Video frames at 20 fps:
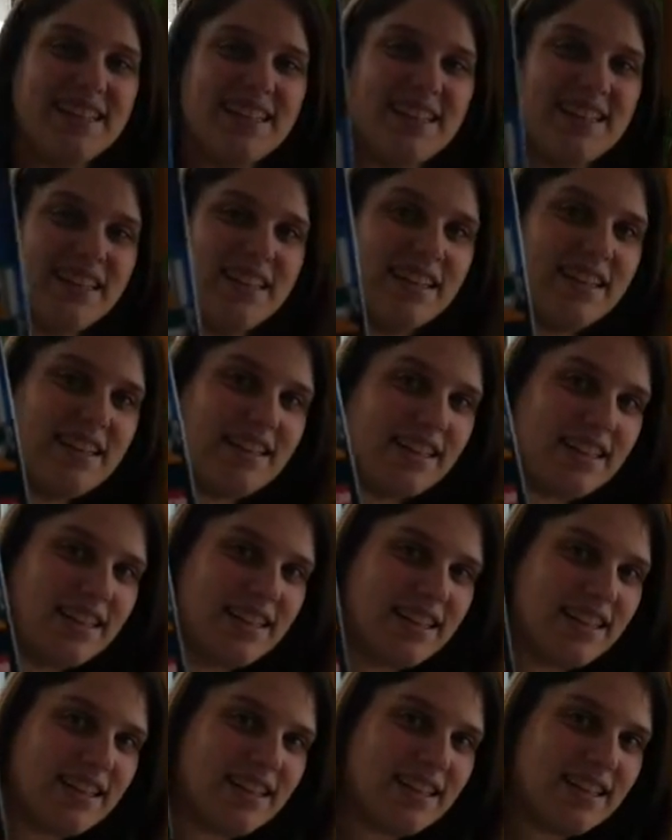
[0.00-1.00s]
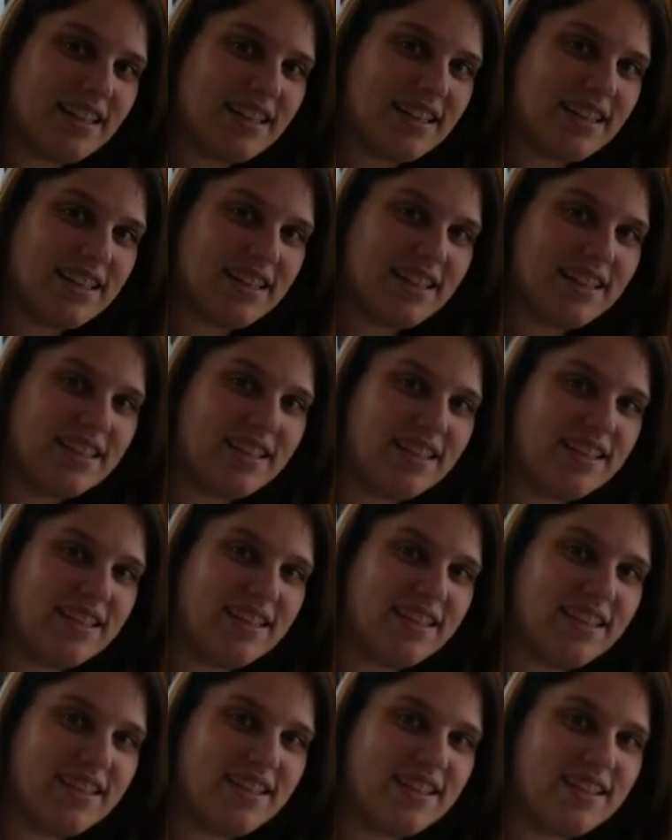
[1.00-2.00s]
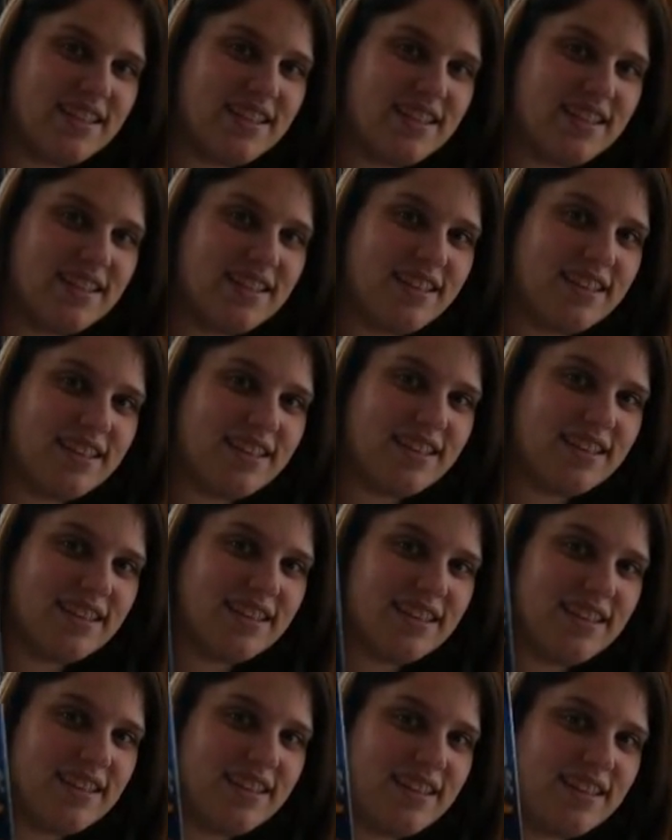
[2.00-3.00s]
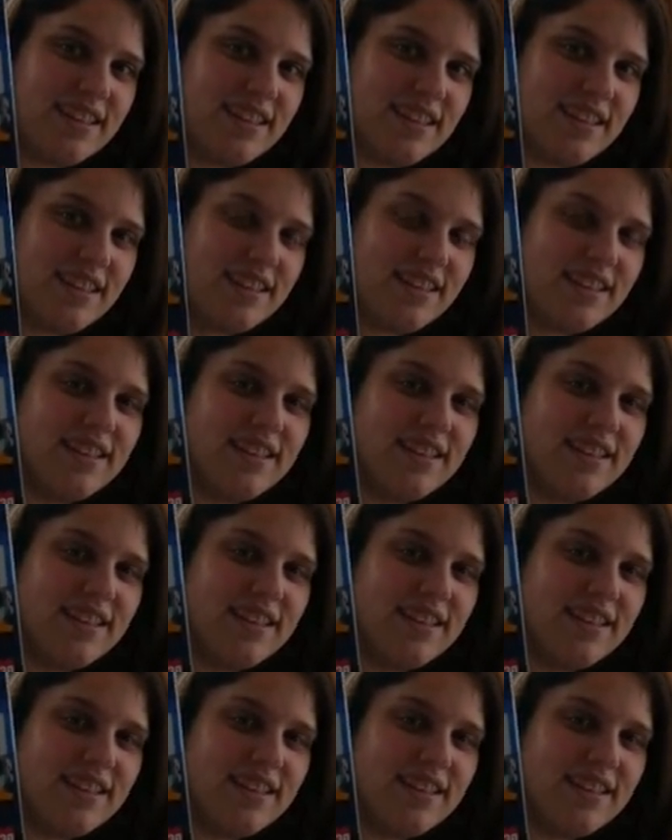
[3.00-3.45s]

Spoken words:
Nothing is said.